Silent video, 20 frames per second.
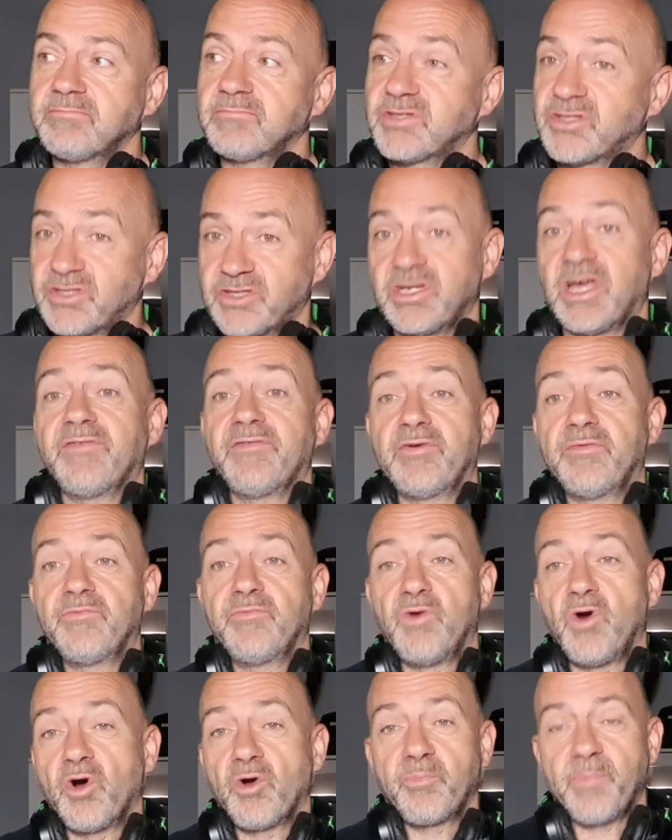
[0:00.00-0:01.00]

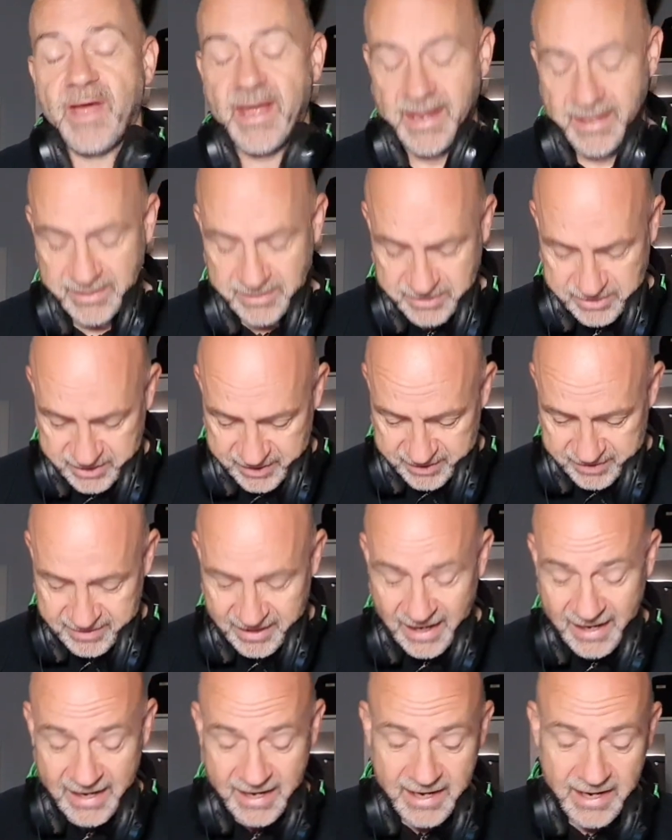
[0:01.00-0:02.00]
southern rock bands.
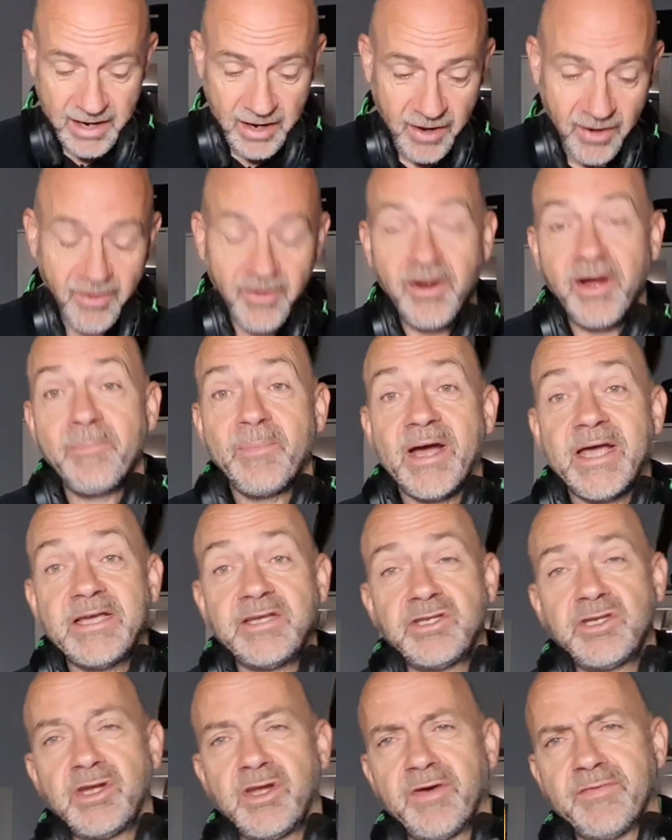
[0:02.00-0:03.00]
They are
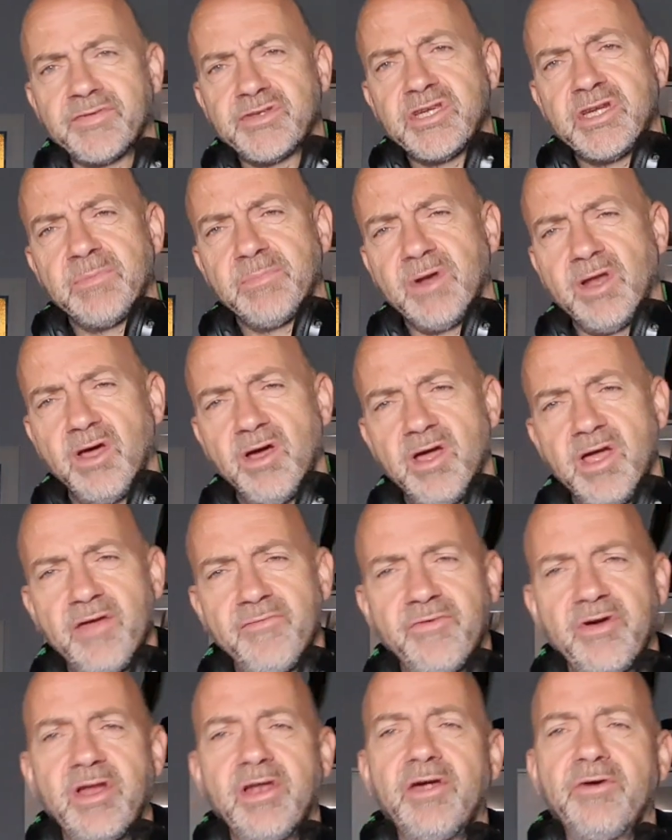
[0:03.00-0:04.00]
amazing. I've seen them
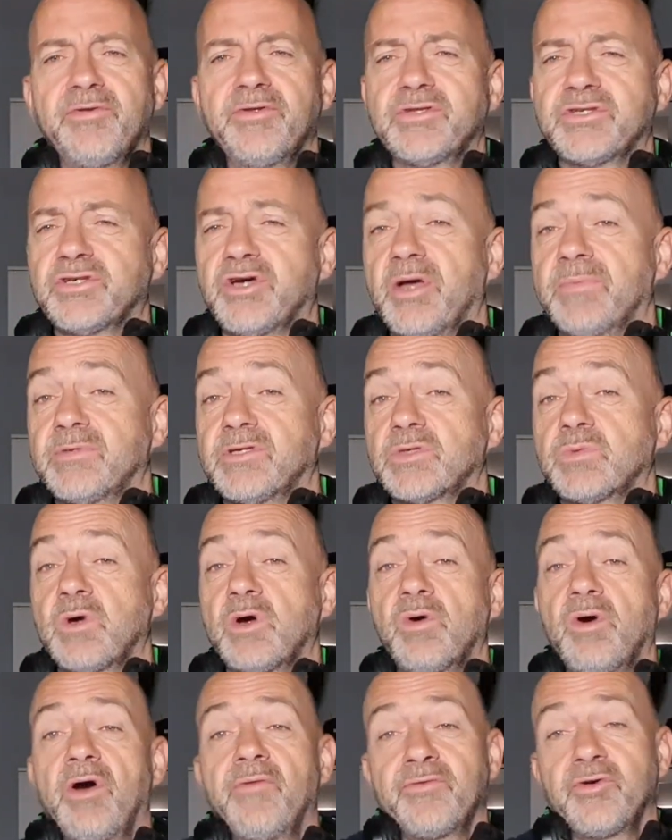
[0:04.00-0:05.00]
live a load of times as
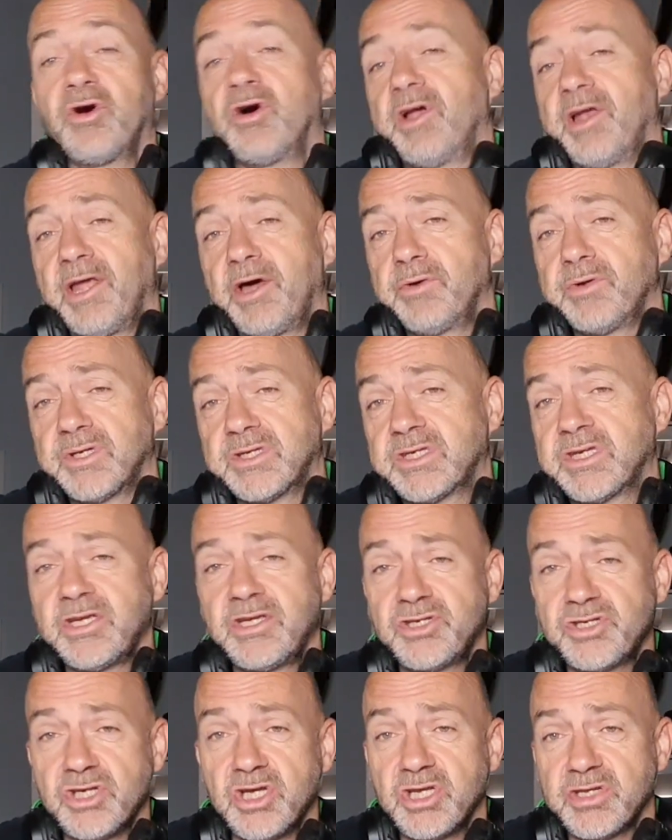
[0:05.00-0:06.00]
well. I've got a load of
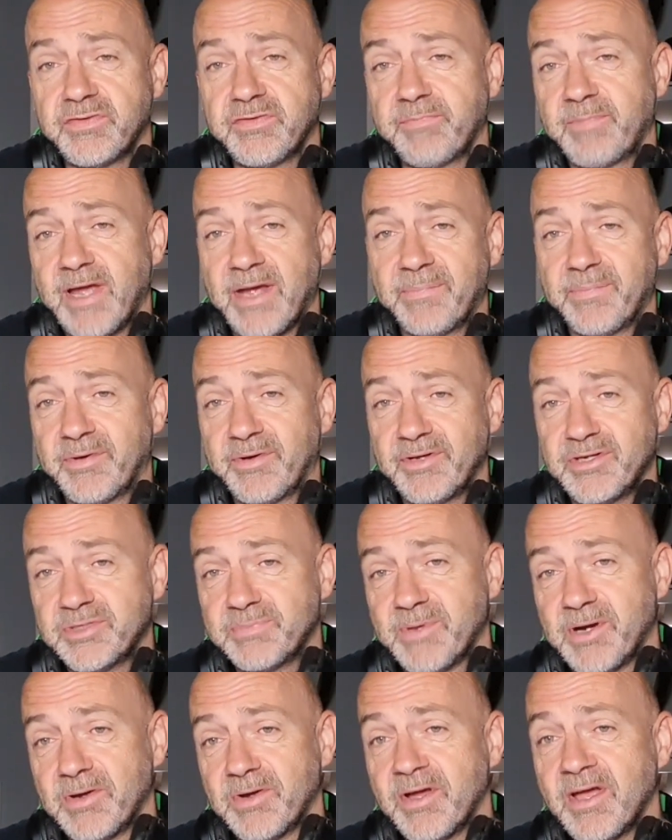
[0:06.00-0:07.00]
t-shirts of Blackberry
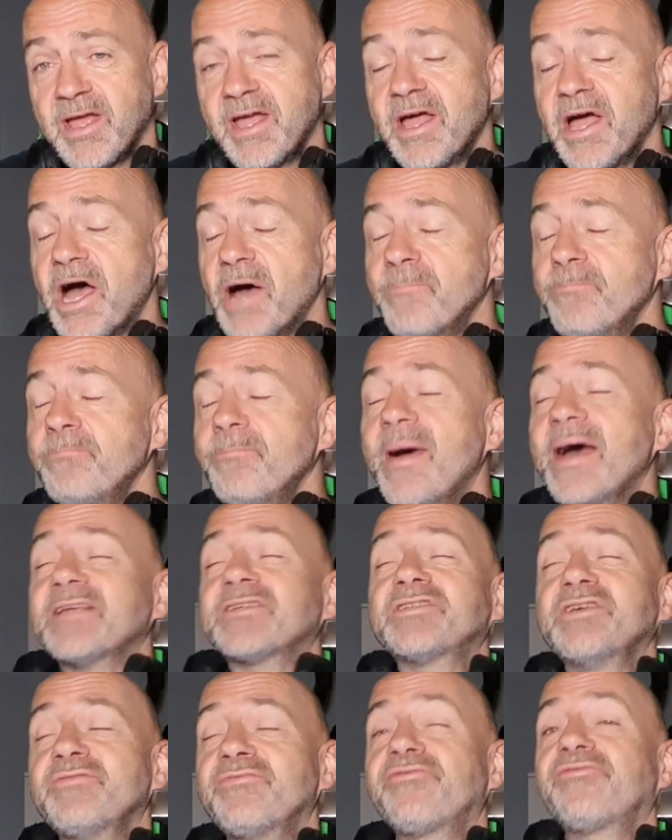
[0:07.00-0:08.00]
Smoke. A
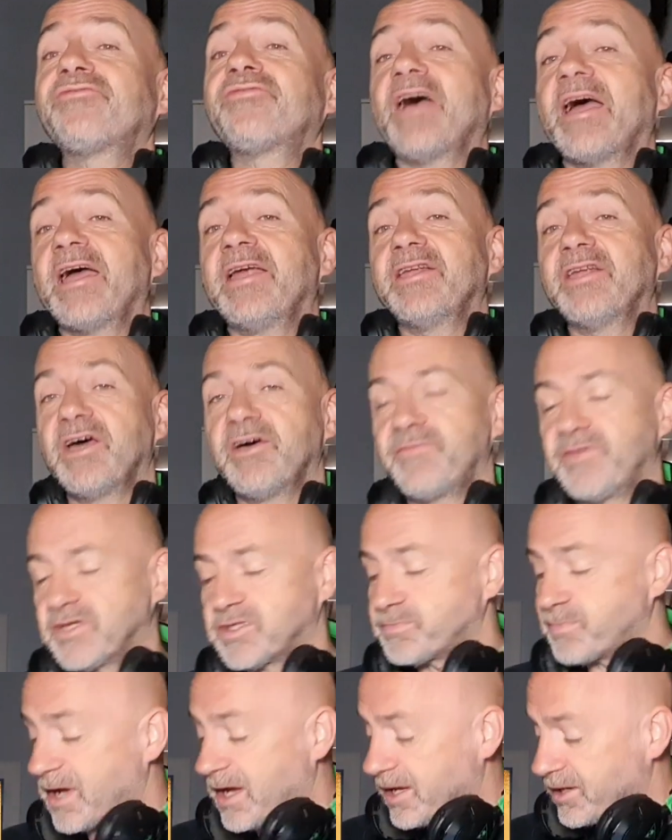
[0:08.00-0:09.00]
massive fan of
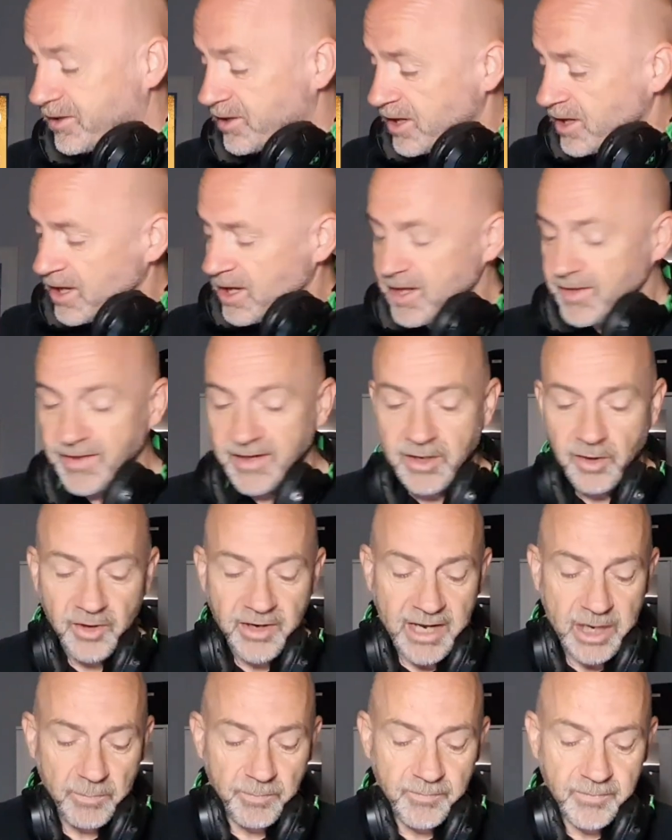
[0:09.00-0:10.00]
this band. They got
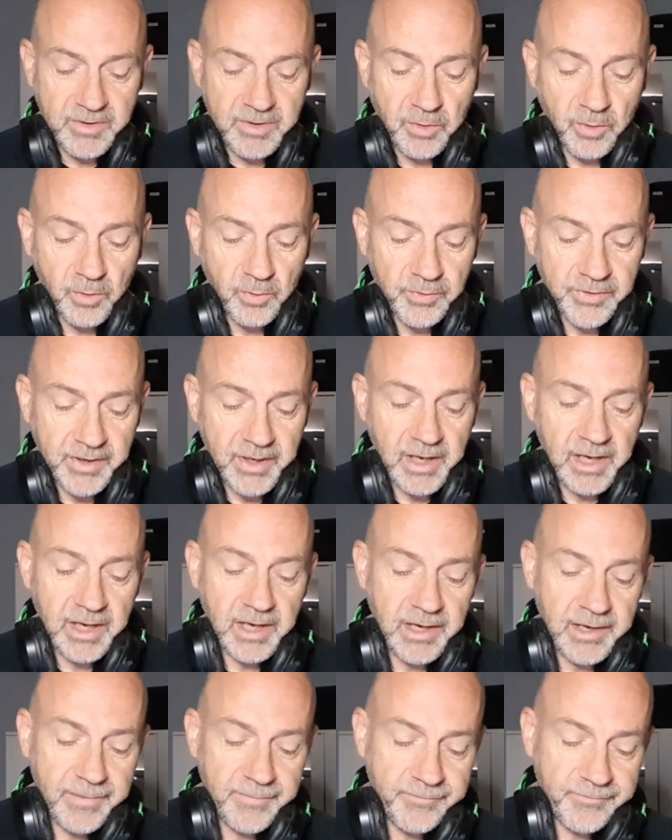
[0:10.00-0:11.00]
an album called
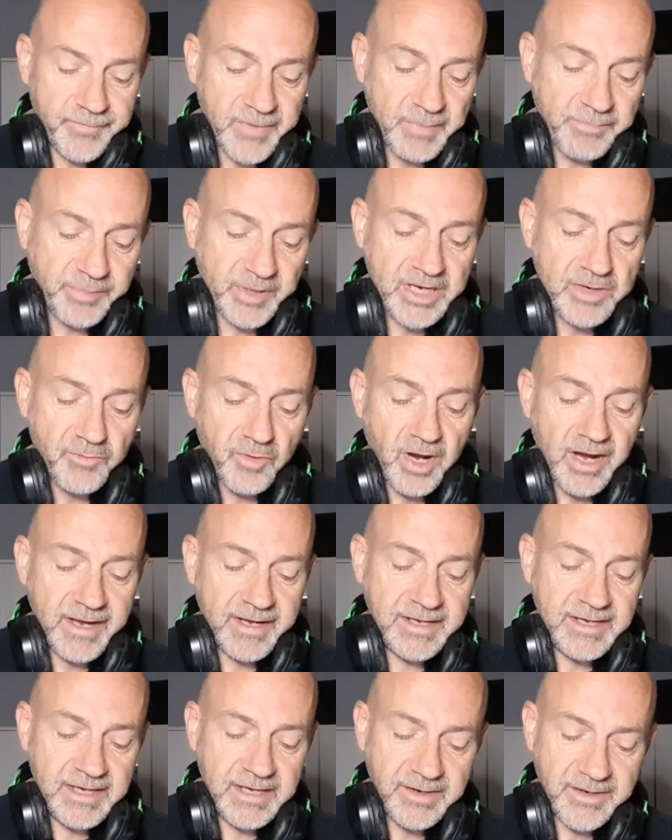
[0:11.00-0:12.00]
um, Be
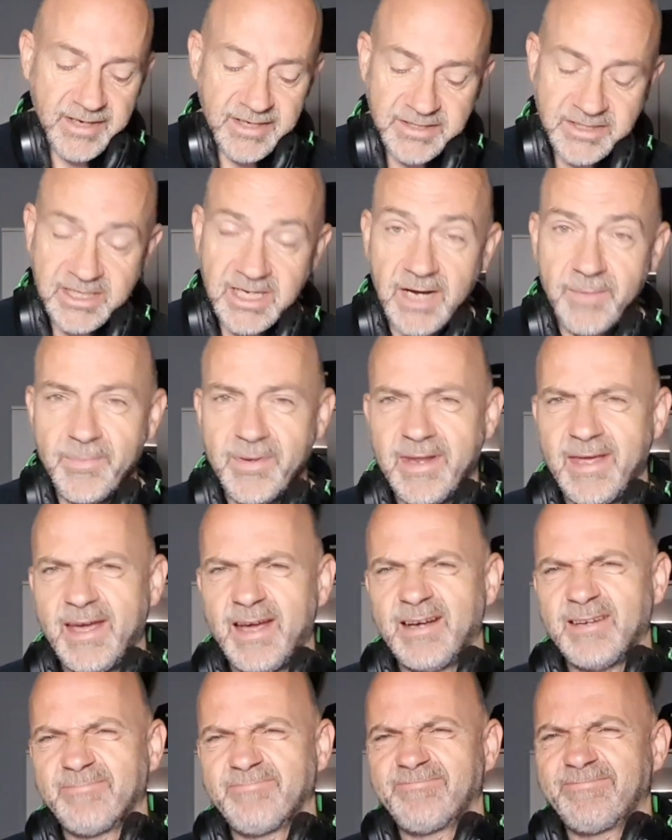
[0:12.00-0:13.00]
Right Here. It's coming
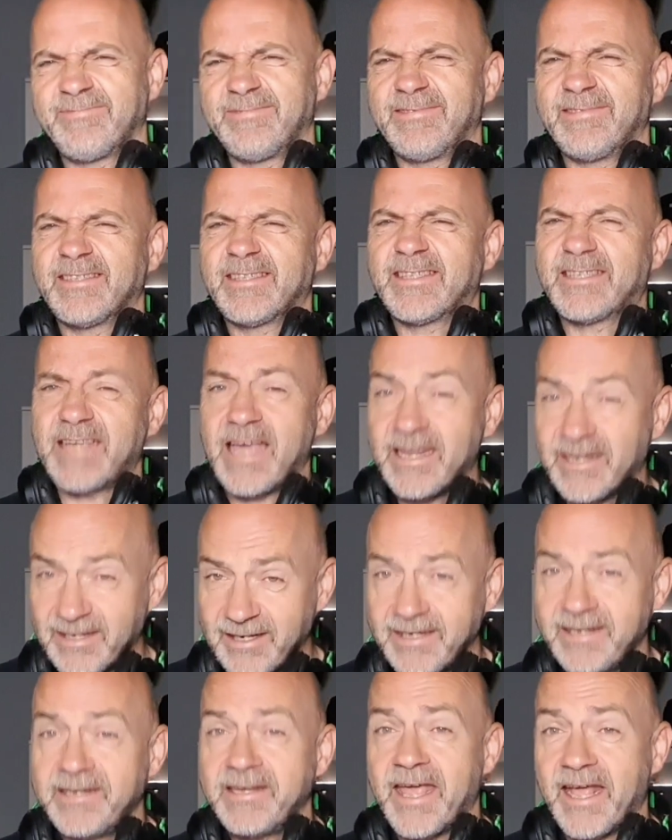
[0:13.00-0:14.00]
out
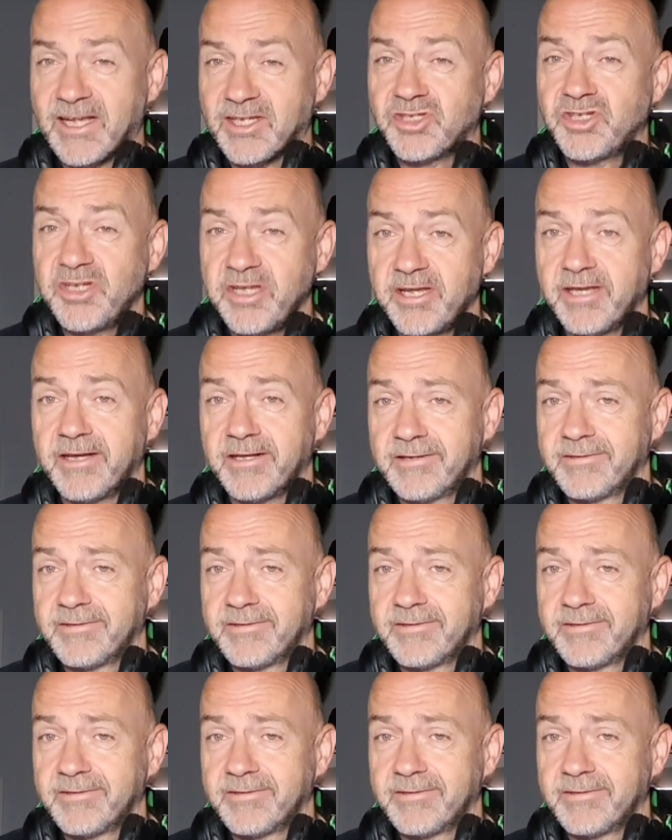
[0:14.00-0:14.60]
sadly next year,